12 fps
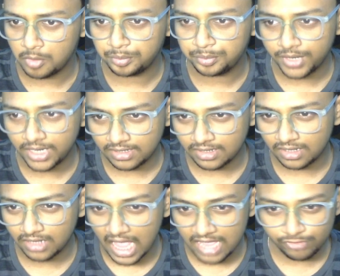But
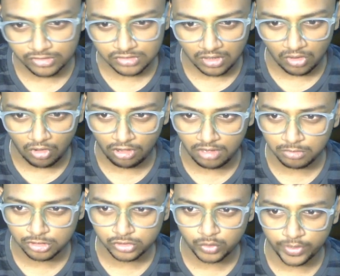I was
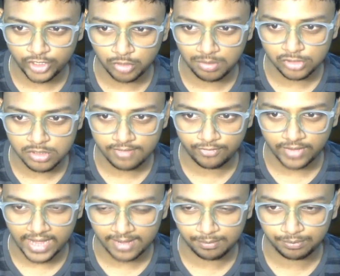almost going to play bishop if I
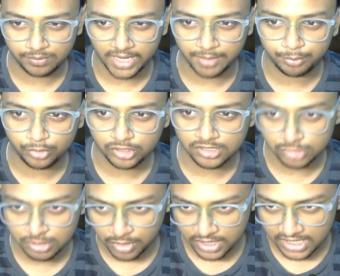had like put the
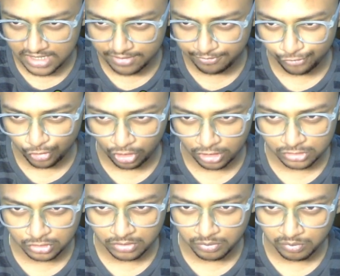bishop on e4
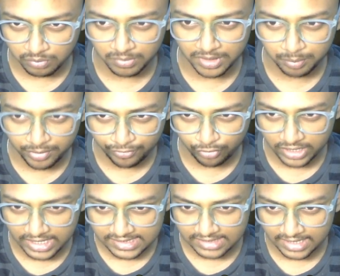also, but before
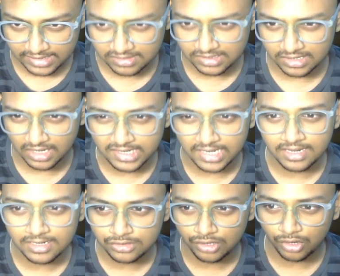releasing I suddenly
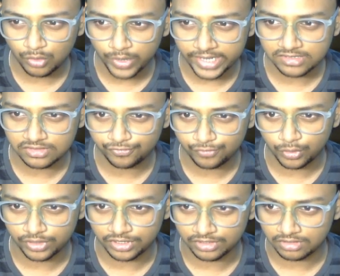saw rook
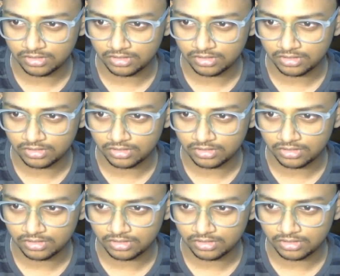h4 here,